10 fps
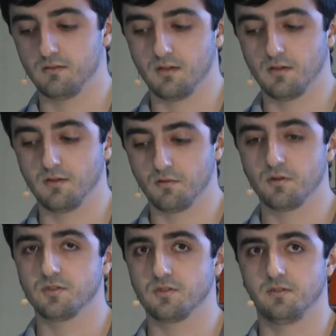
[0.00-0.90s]
it
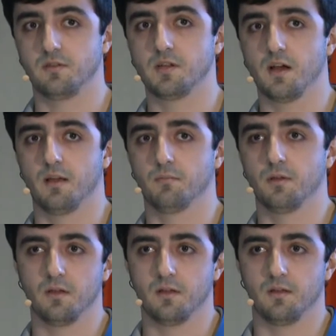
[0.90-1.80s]
decreases the time.
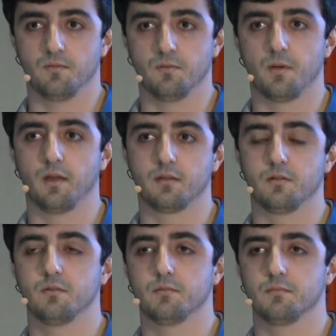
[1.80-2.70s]
If you make
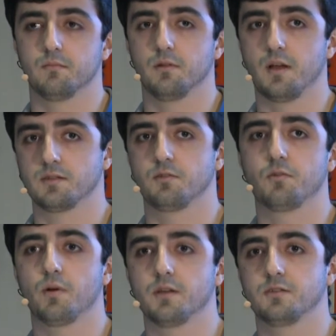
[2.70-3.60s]
less
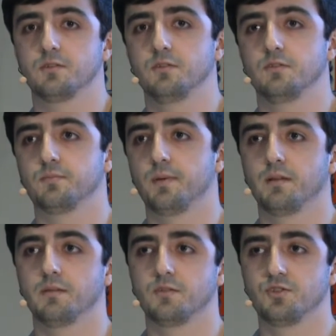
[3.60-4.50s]
requests, you
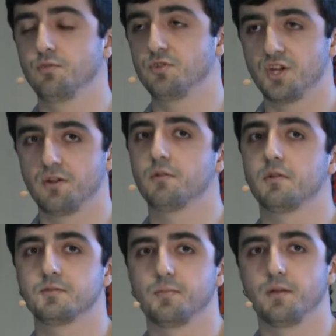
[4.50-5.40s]

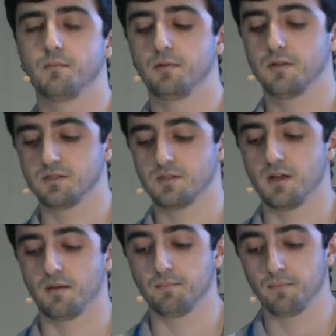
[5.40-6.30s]
generally spend less
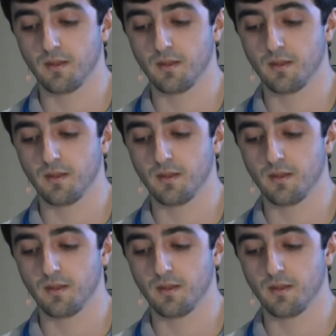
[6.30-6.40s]
time.